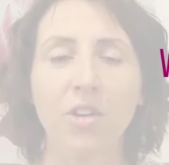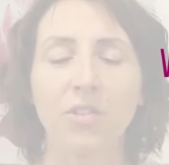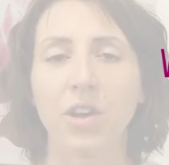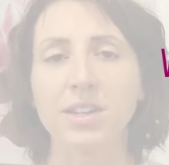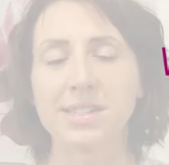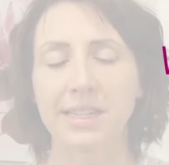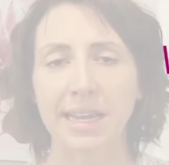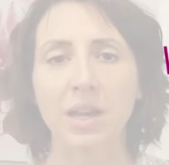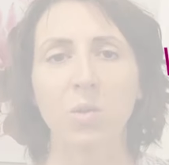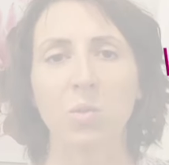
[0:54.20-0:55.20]

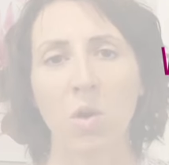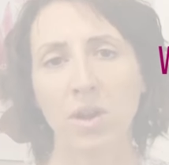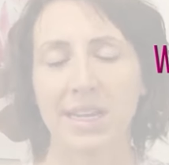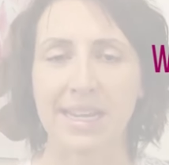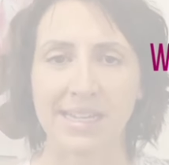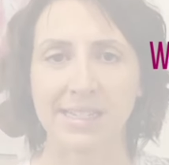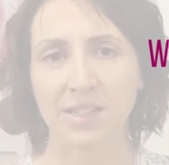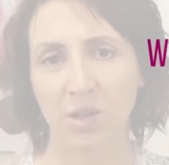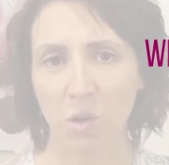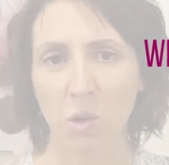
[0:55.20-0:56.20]
Firstly, what
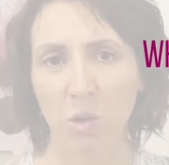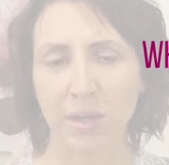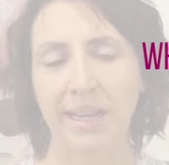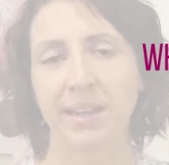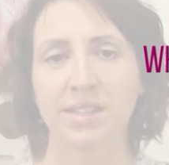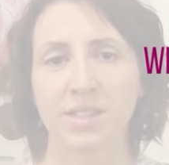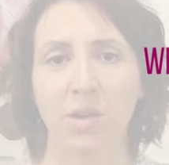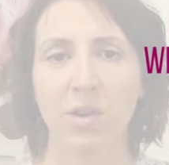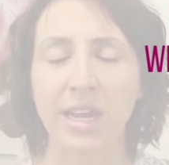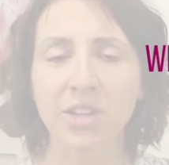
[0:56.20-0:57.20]
is cording?
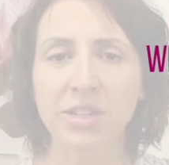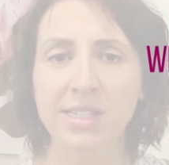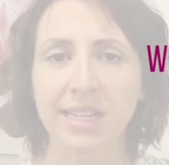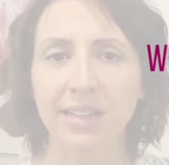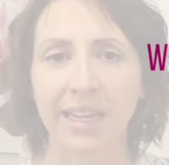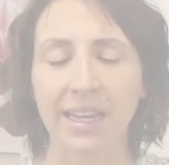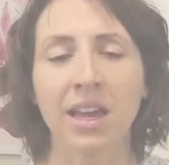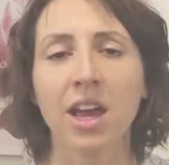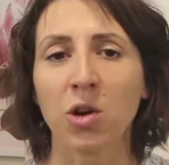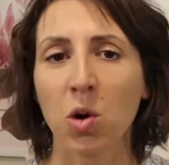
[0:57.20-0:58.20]
So
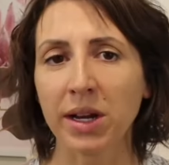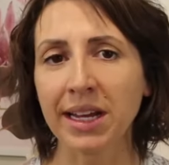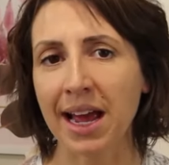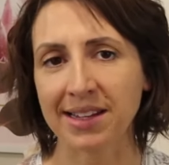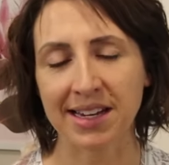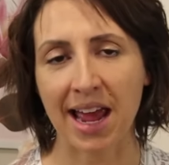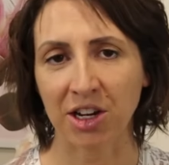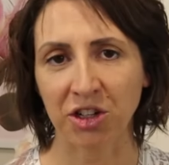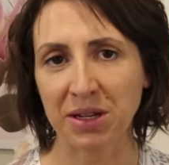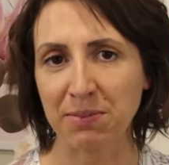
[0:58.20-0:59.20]
interestingly, cording hasn't
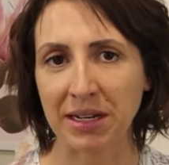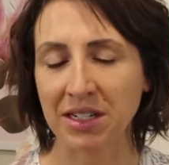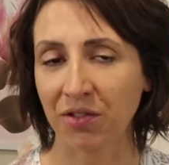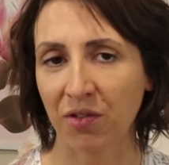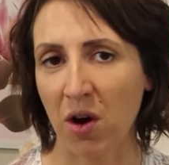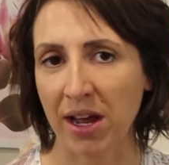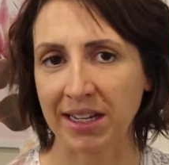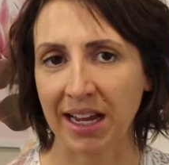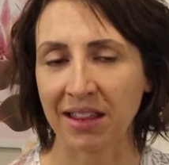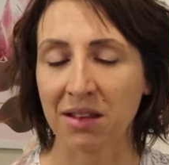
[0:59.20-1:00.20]
actually been
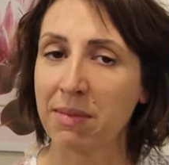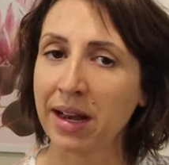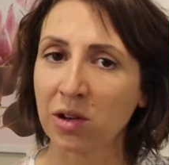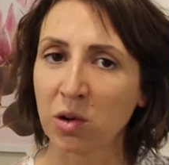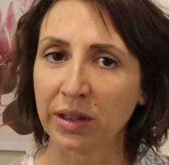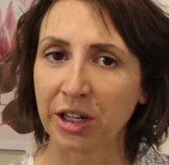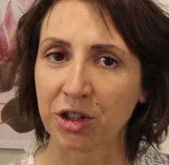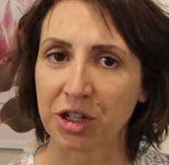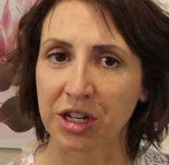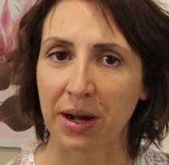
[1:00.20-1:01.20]
defined in the medical
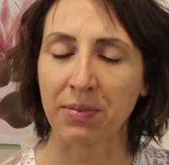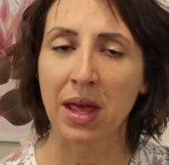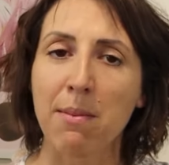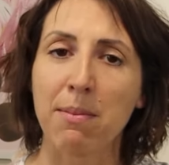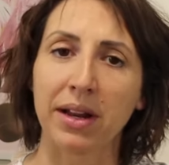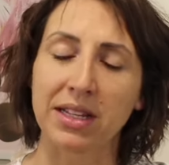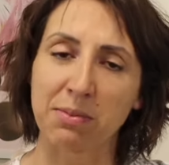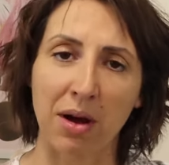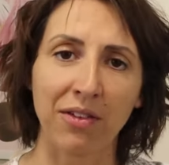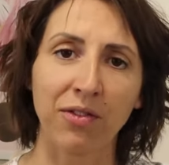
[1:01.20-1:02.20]
literature, but
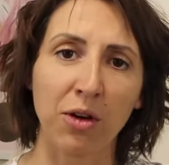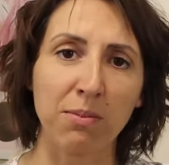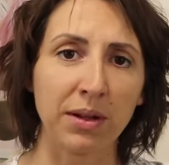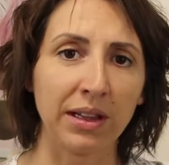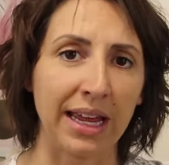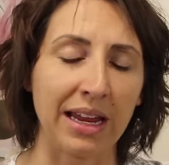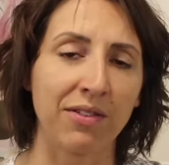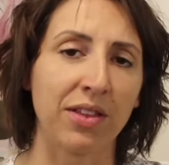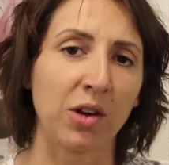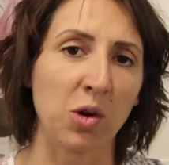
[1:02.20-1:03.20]
it's my firm
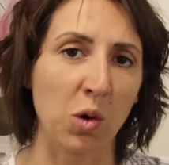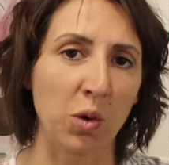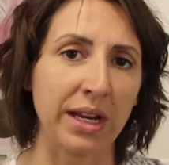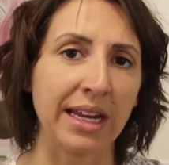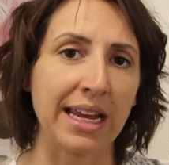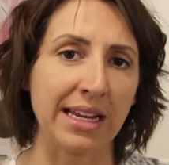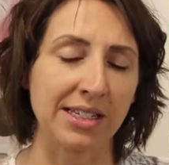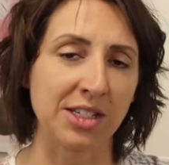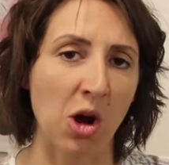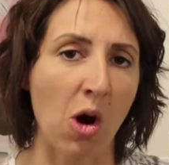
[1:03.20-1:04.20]
belief that cording
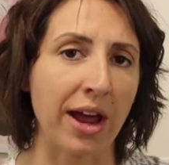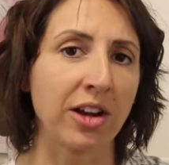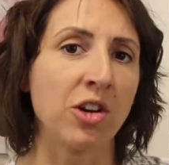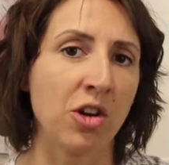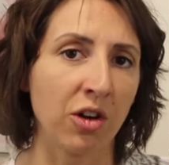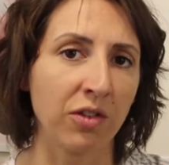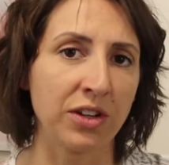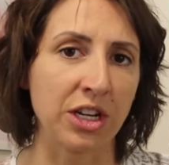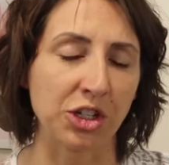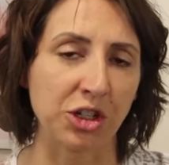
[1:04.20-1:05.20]
is tight
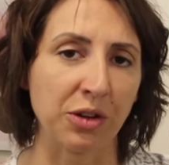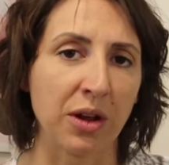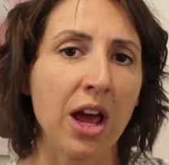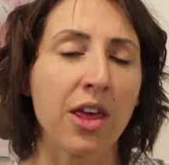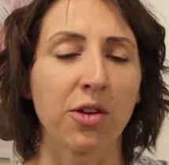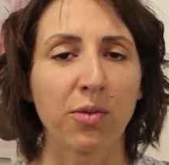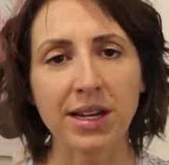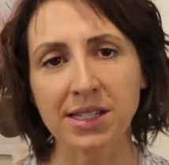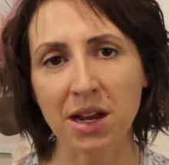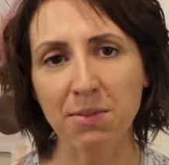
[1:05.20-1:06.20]
nerve tissue. The
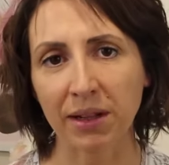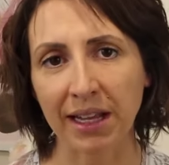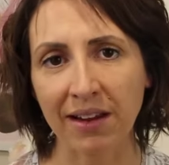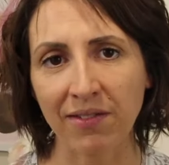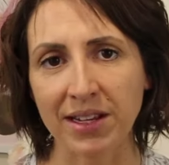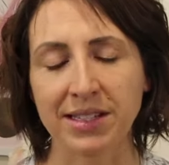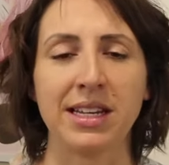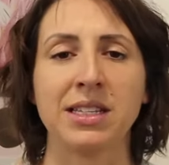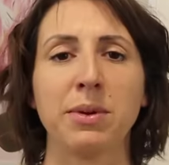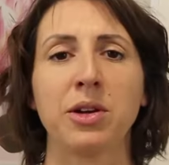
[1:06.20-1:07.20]
reason I believe this
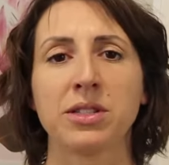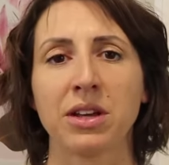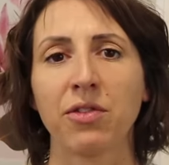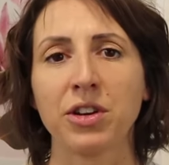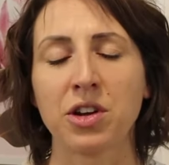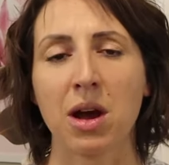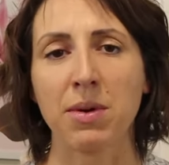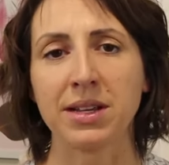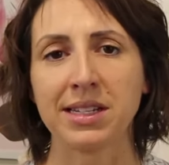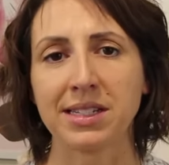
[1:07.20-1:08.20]
is because every
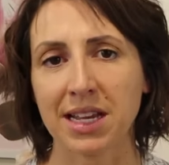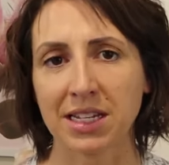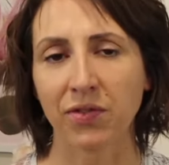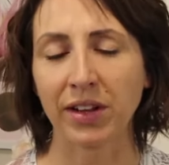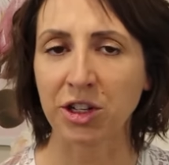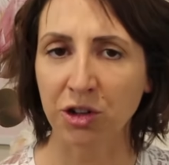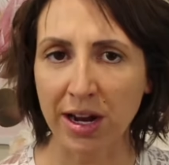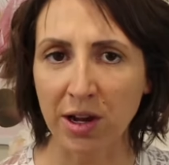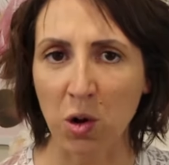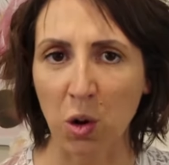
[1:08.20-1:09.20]
time I successfully
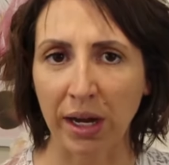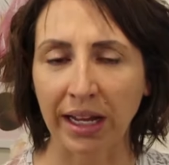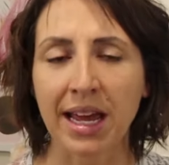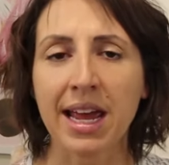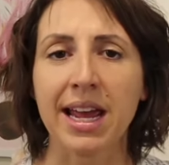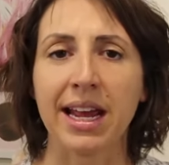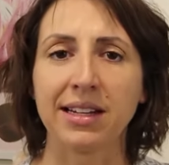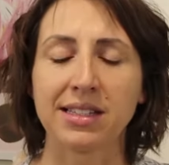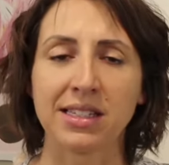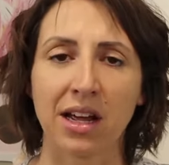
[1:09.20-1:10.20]
treat cording,
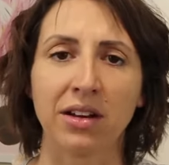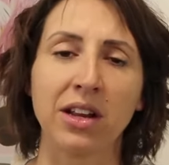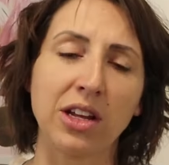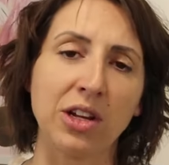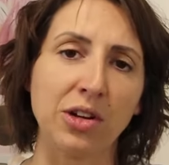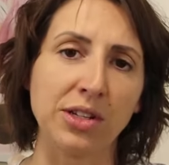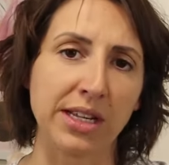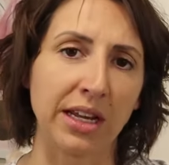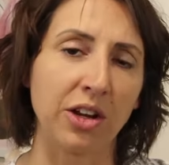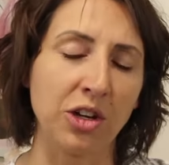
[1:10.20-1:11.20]
it's done
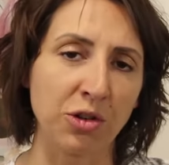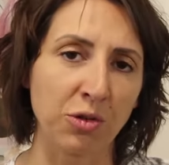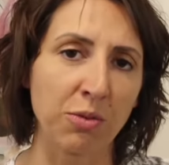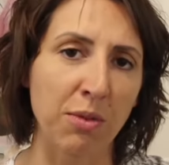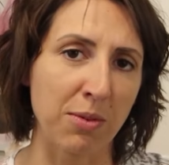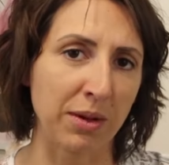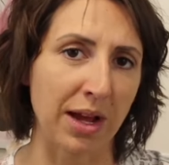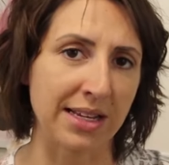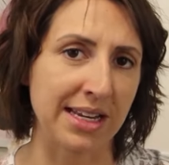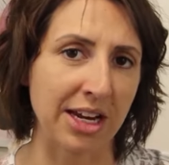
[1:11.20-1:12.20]
using neural
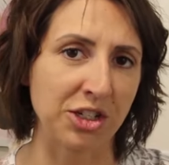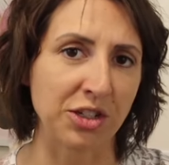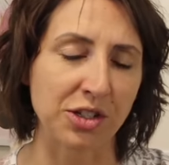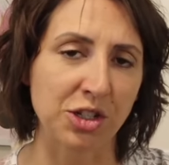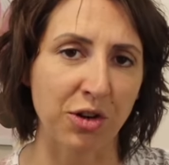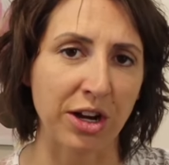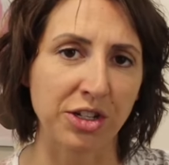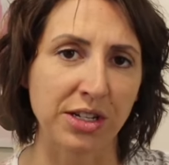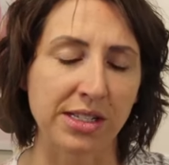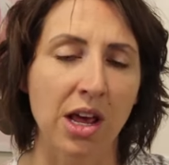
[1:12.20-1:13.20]
mobilization
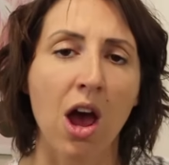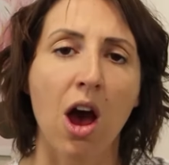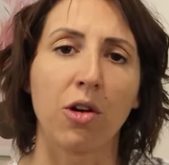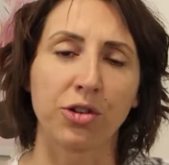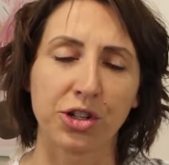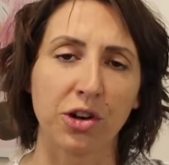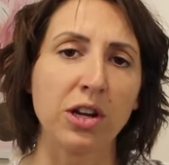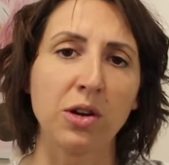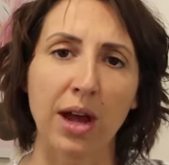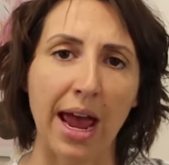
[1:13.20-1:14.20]
stretches. I'll show
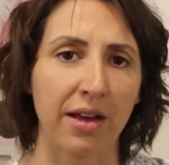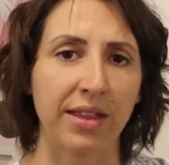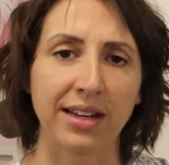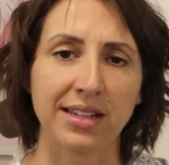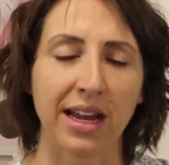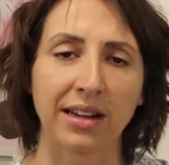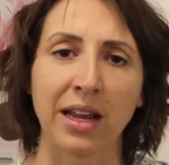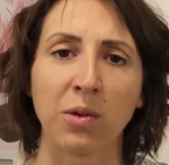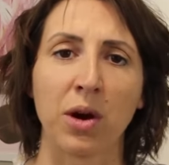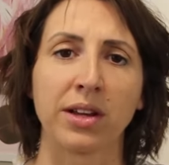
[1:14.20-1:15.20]
you how that
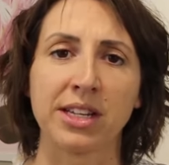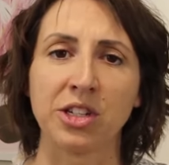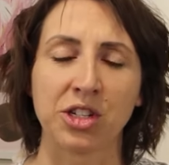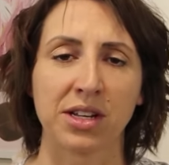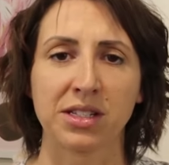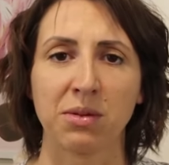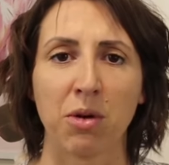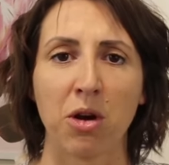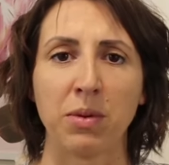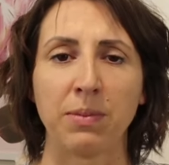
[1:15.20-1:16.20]
technique works in just a
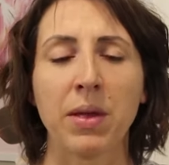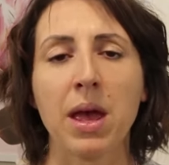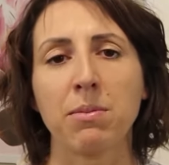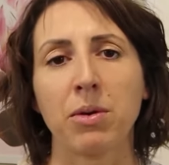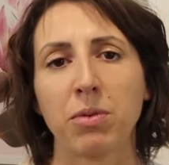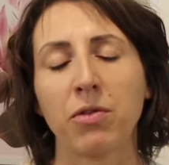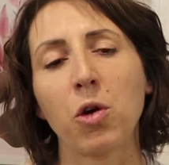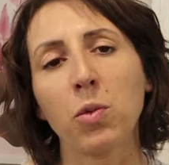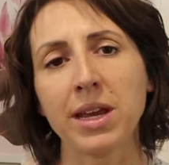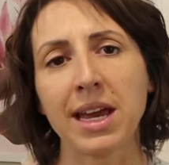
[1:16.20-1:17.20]
moment. But
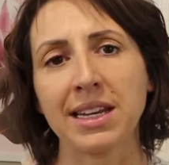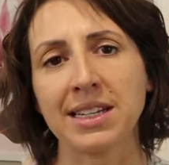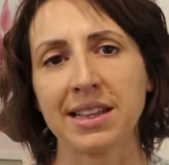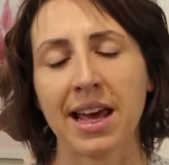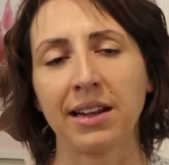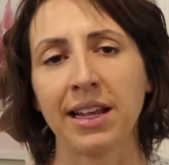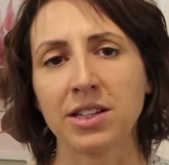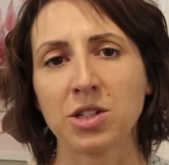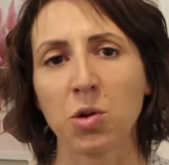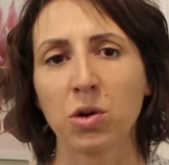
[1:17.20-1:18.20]
before we get into that,
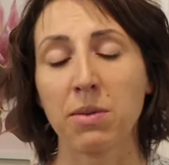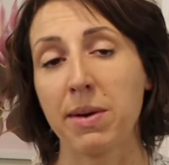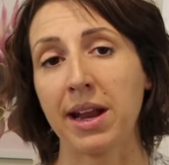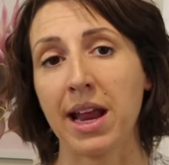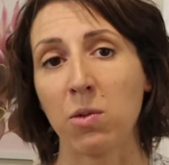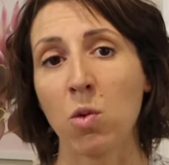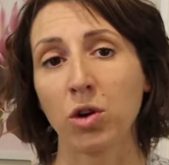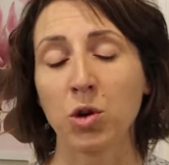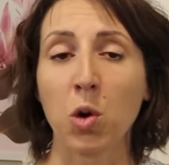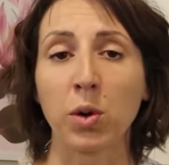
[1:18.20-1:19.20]
let's talk about
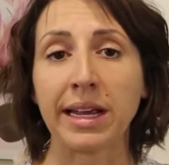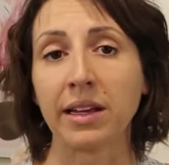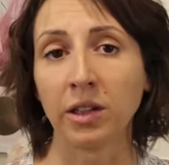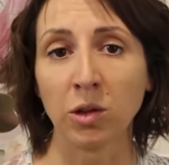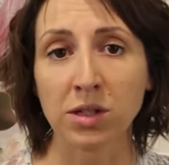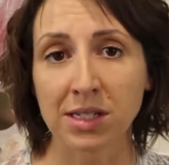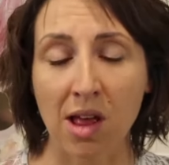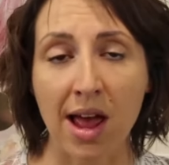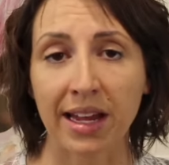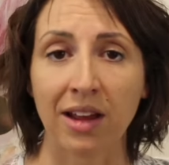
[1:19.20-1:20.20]
what cording looks
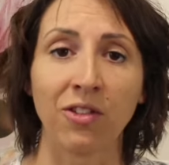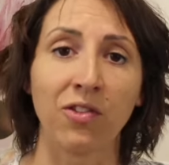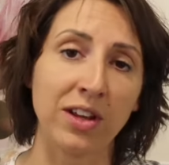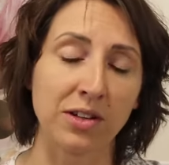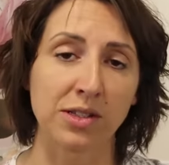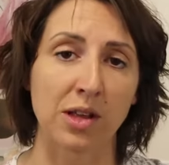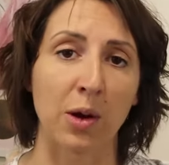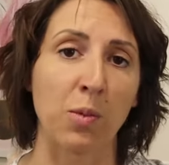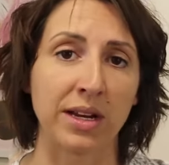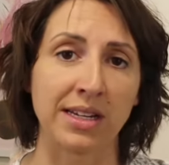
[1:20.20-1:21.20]
like and feels
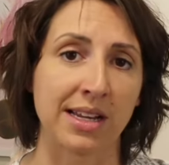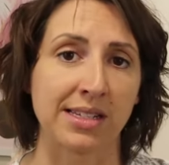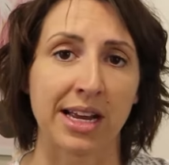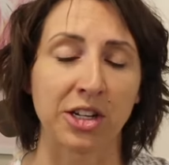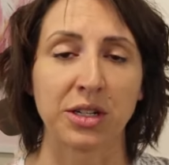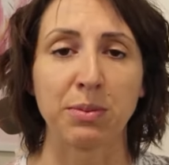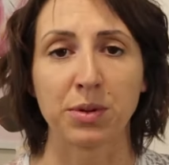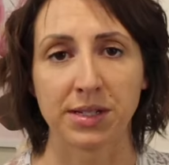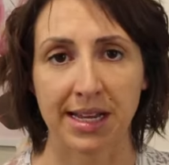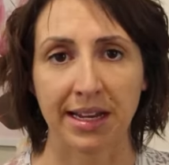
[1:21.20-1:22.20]
like when it does actually
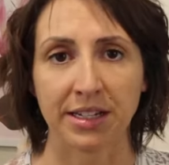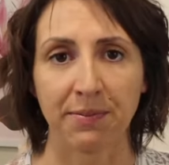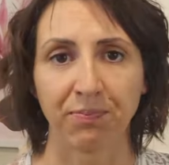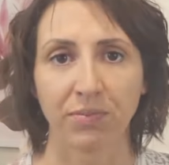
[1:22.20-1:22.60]
present.